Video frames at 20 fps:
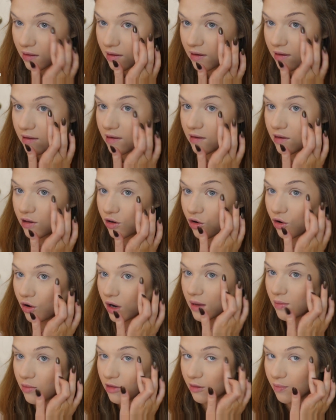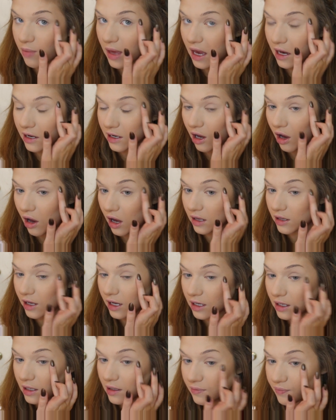This is a cream to powder
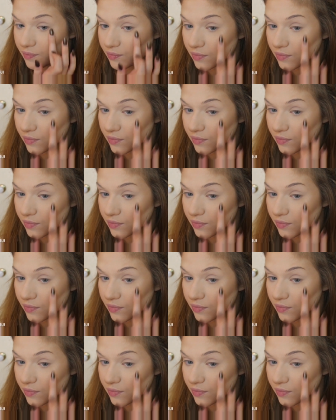highlighter